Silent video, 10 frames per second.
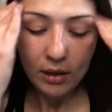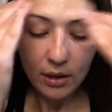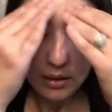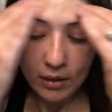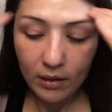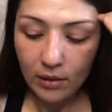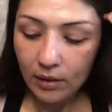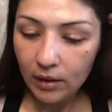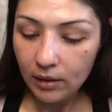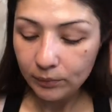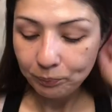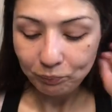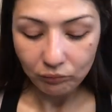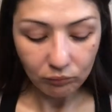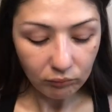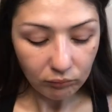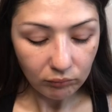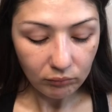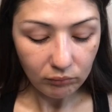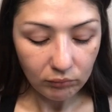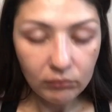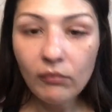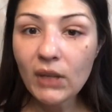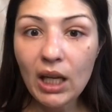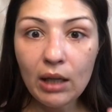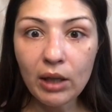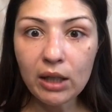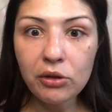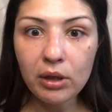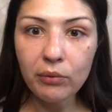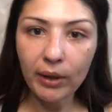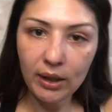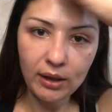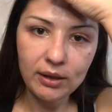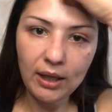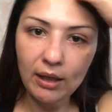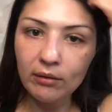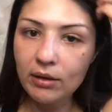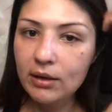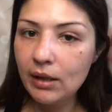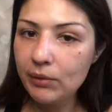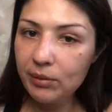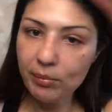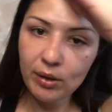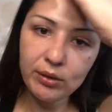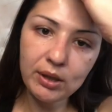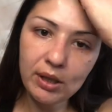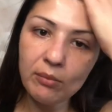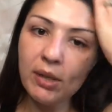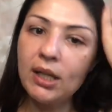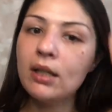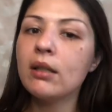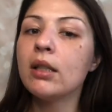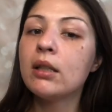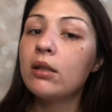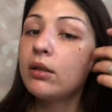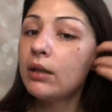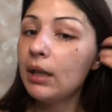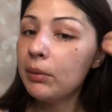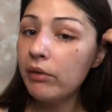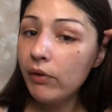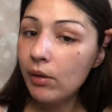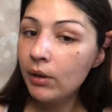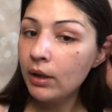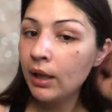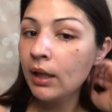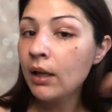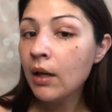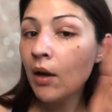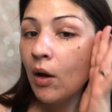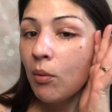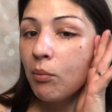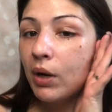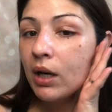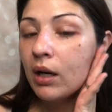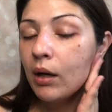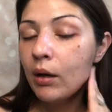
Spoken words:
I had actually written it down because I was posting my Instagram review on it, but